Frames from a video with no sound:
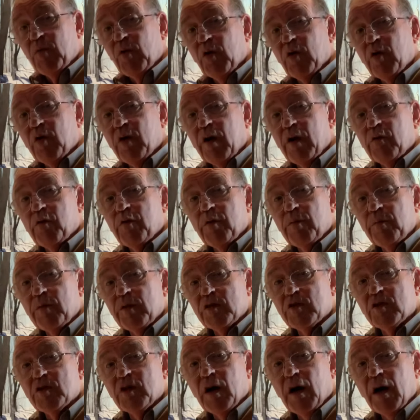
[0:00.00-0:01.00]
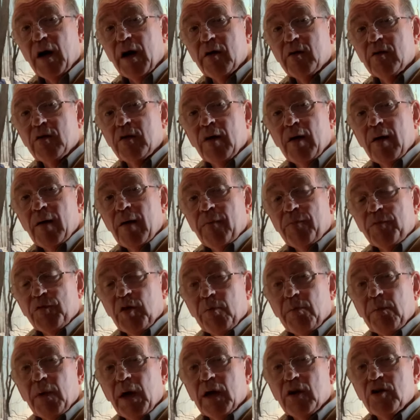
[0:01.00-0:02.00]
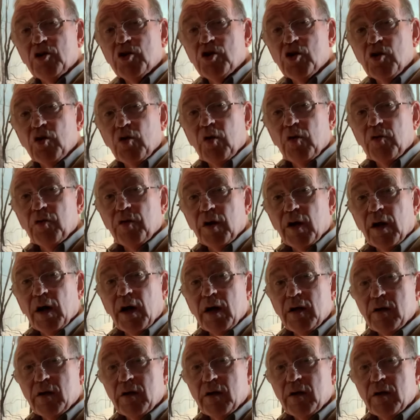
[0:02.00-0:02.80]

looking from the side to make sure that I